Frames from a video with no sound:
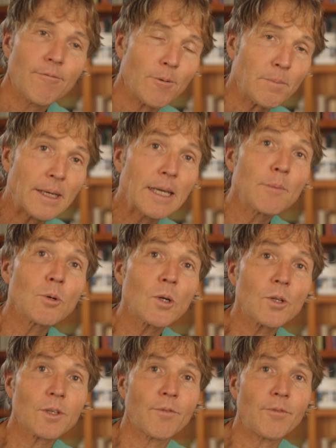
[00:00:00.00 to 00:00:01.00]
from
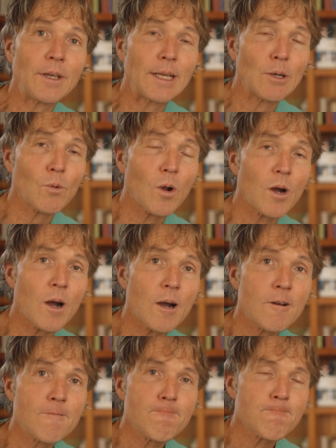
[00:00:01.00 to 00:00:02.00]
kibble to feeding
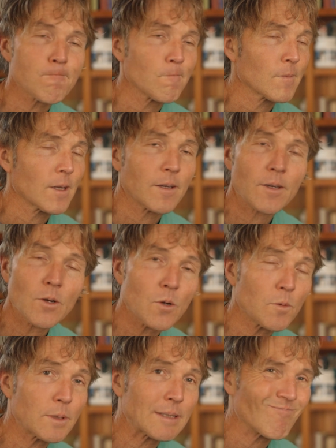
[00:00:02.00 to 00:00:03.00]
raw, you
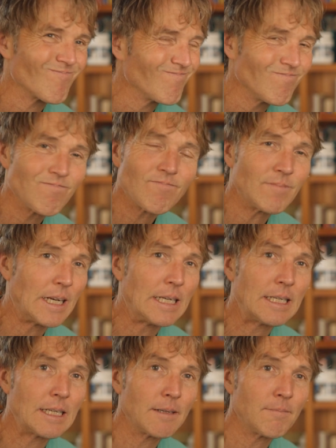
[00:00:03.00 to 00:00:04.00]
know, but
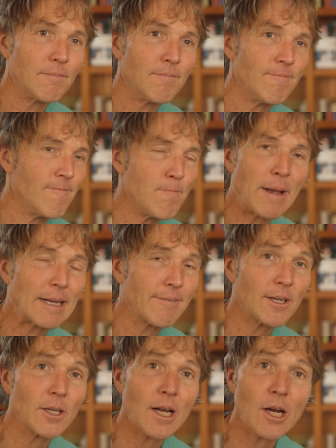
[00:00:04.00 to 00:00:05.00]
many
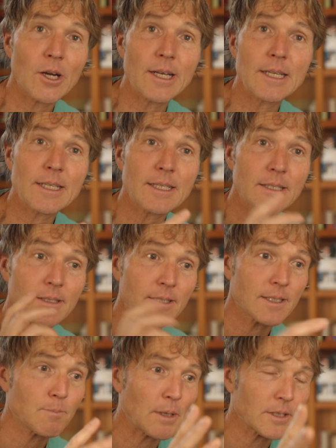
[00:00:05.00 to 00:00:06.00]
veterinarians,
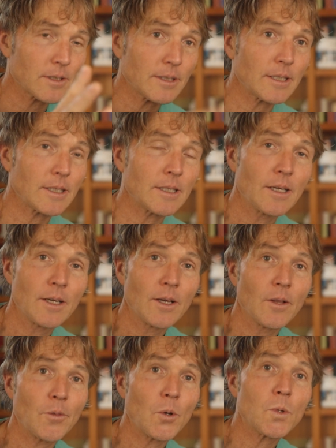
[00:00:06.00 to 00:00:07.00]
especially
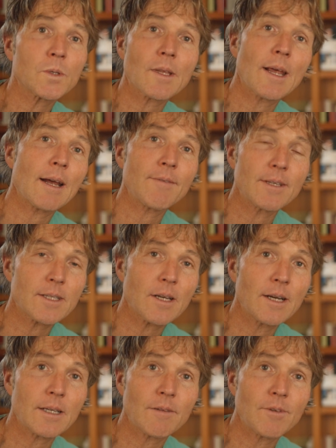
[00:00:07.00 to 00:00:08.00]
those that have the
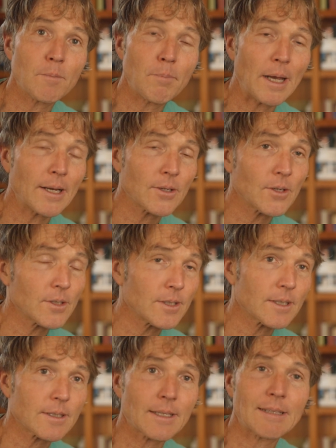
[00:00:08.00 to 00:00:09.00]
scientific bent, are
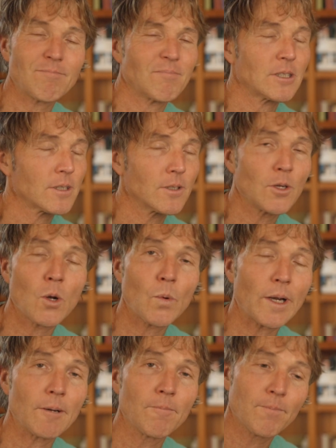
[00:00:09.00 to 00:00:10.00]
just like, no
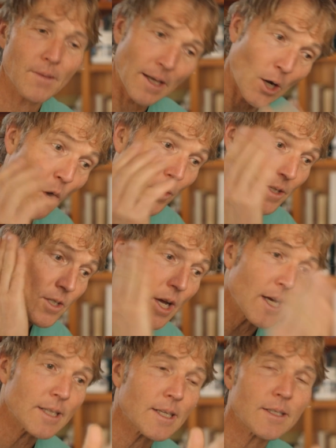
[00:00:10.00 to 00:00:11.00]
way. Like all the
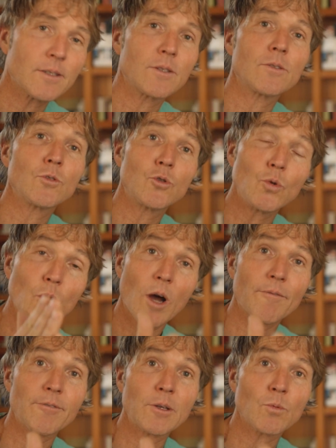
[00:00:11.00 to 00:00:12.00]
science says, do
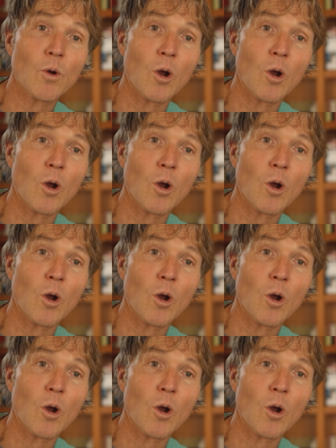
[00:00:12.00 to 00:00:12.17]
not feed